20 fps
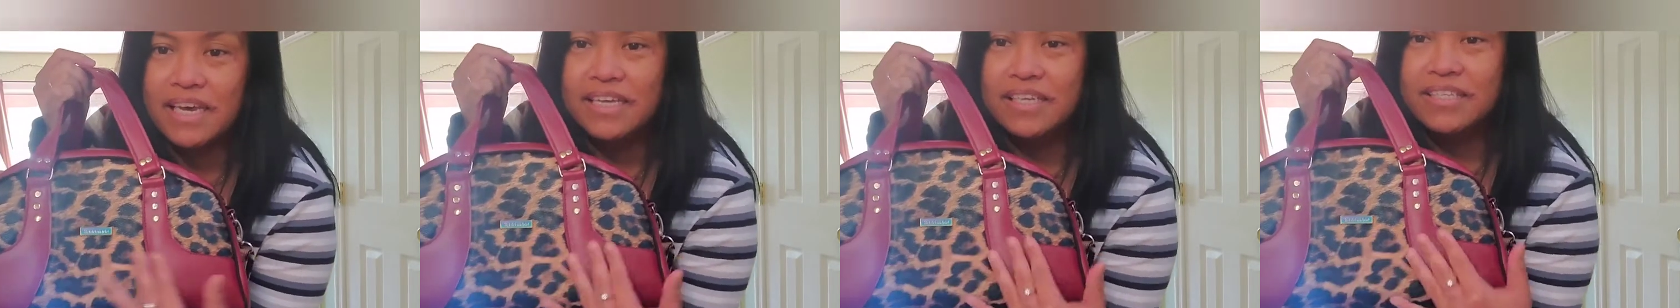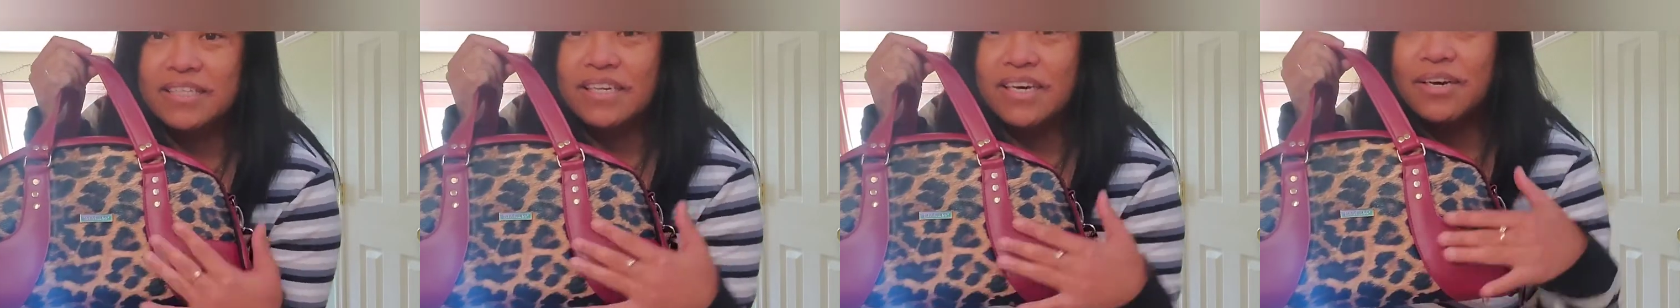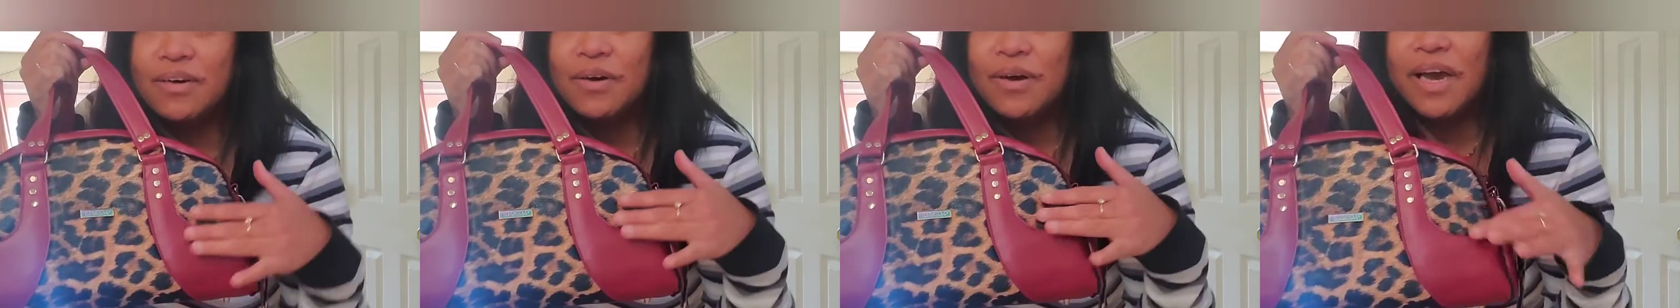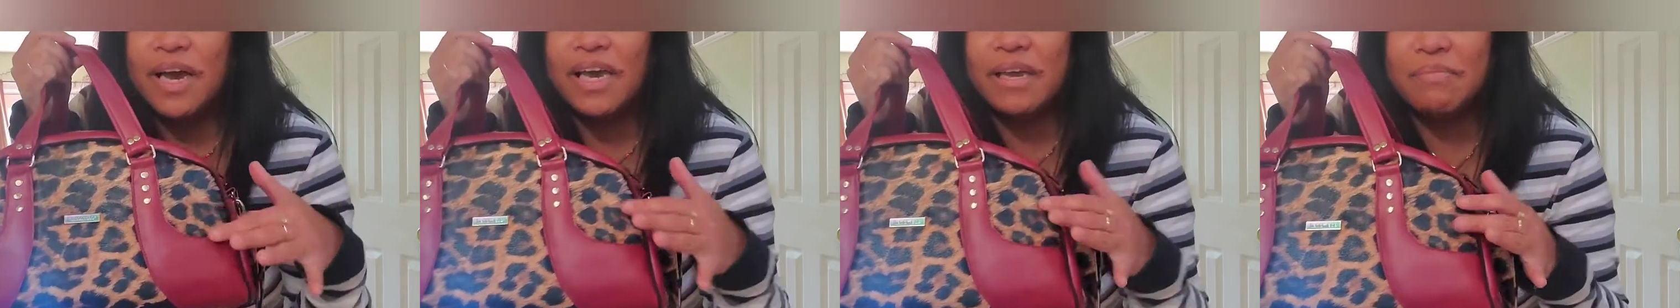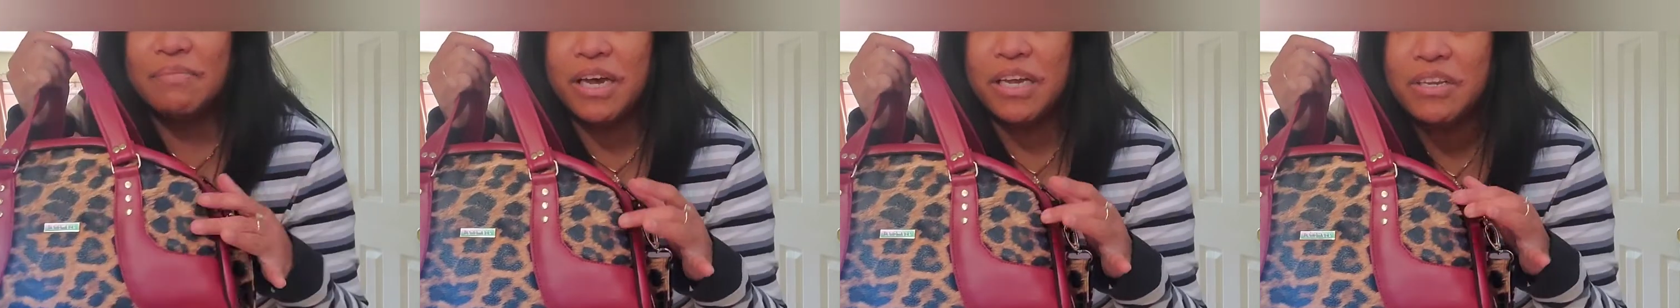So
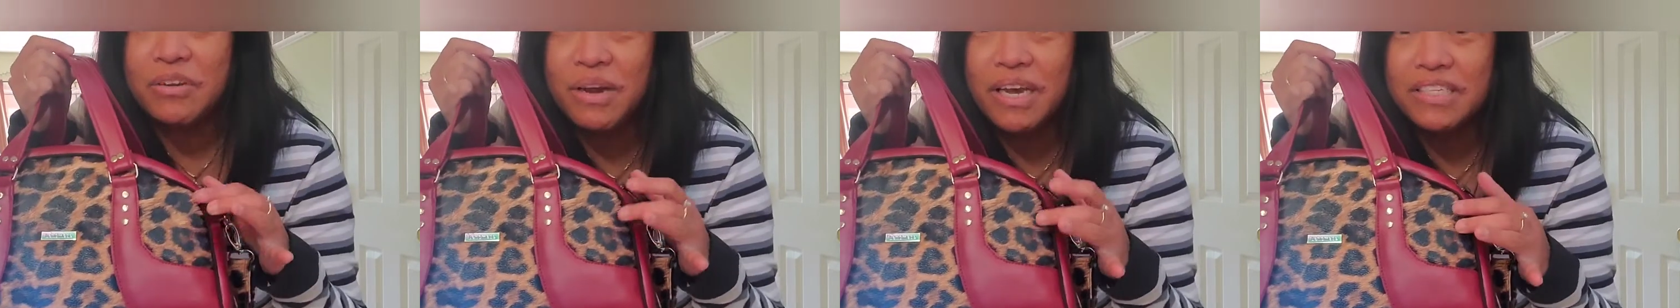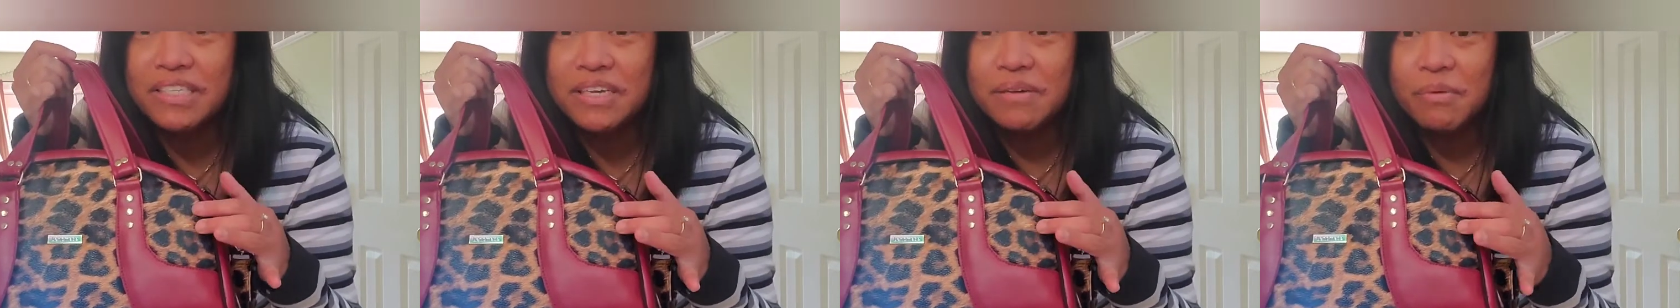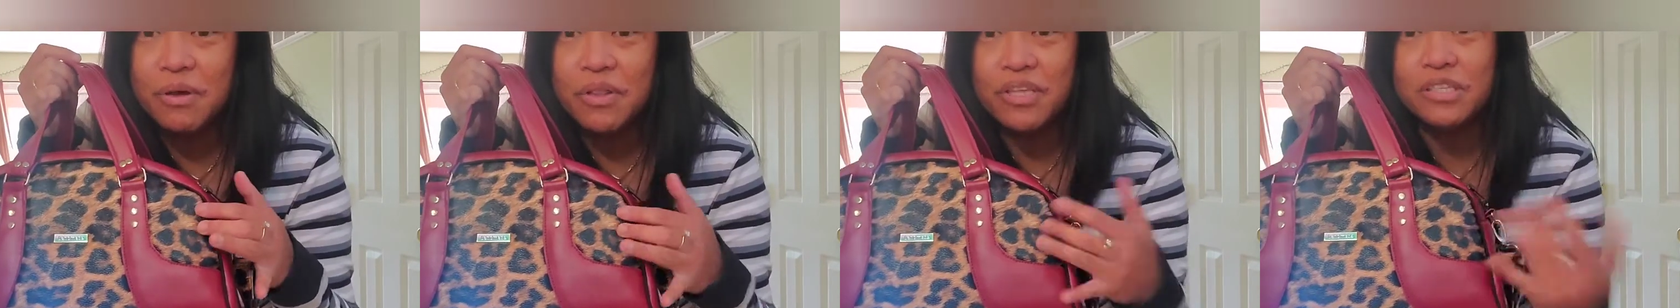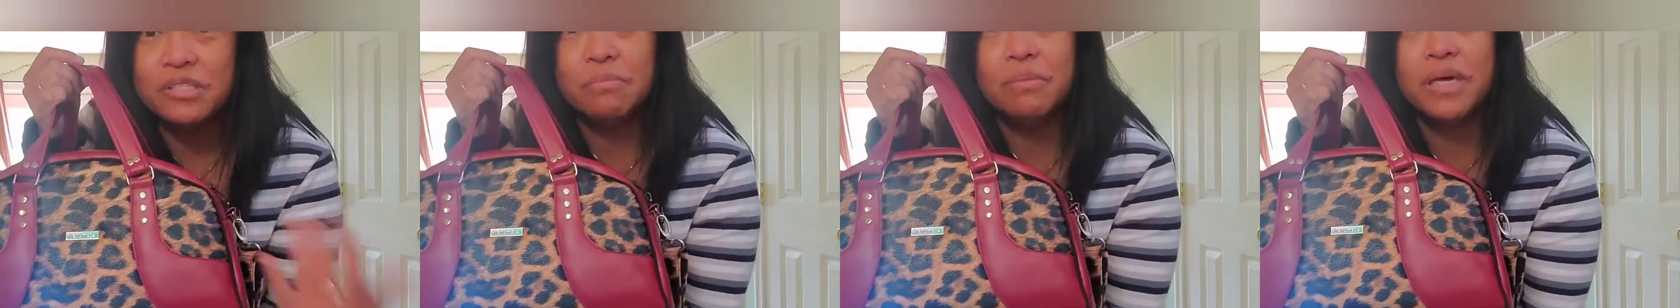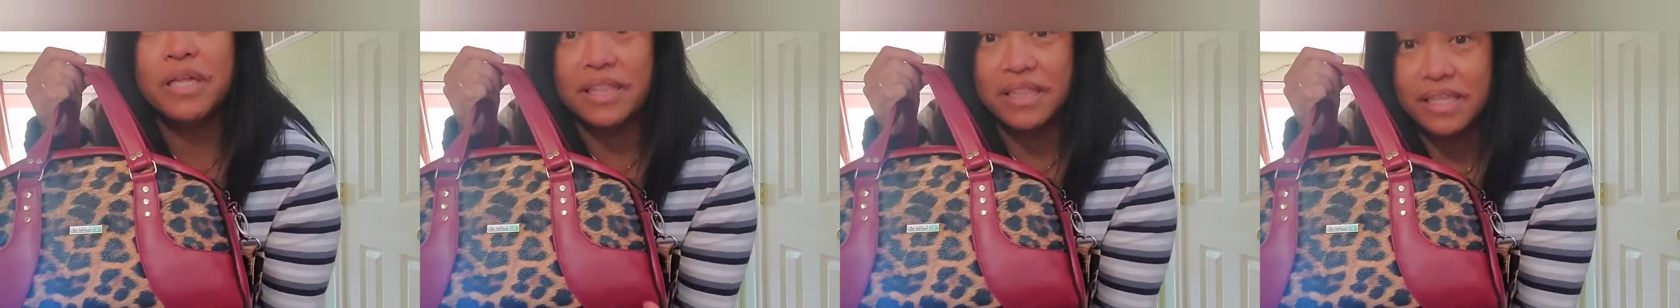I'm not crazy about this,
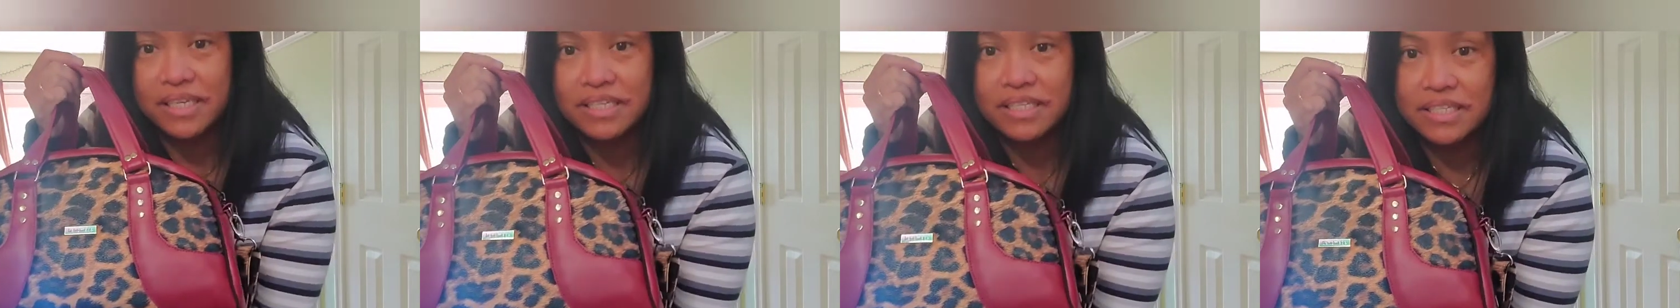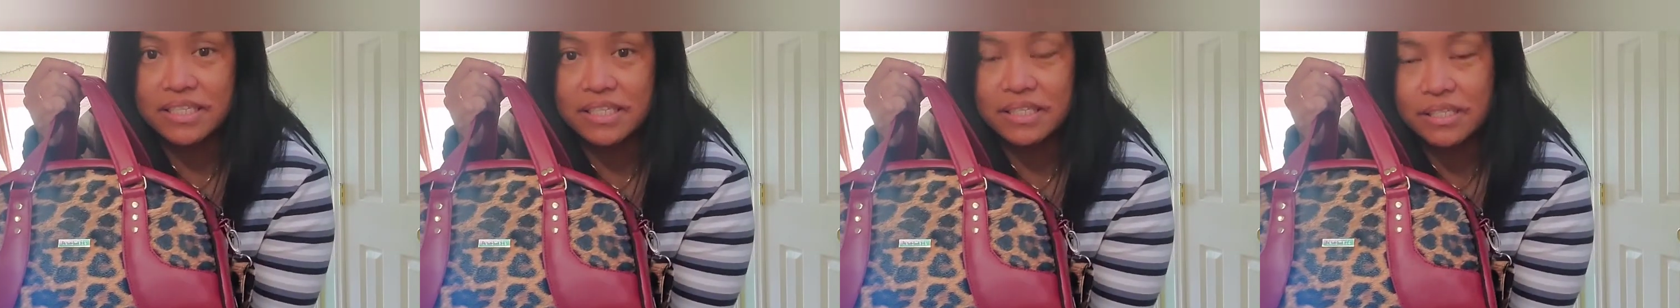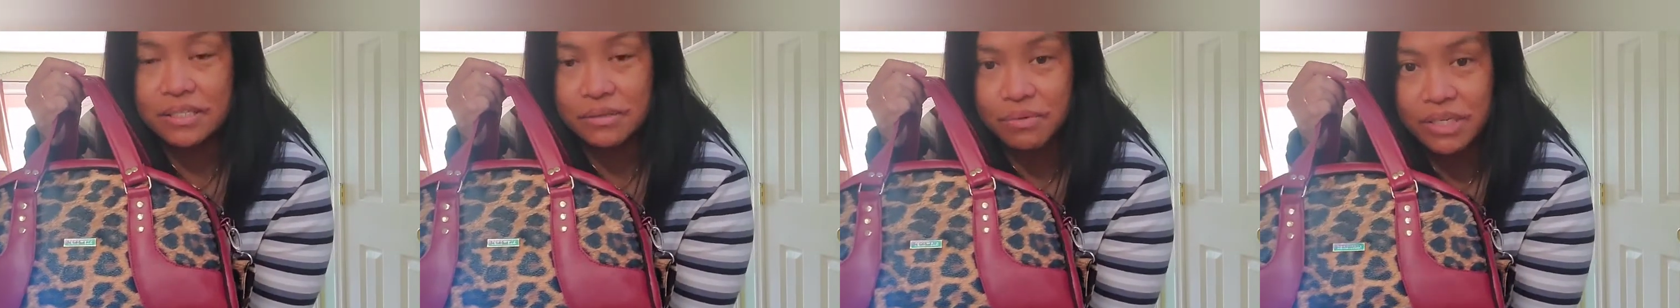but this is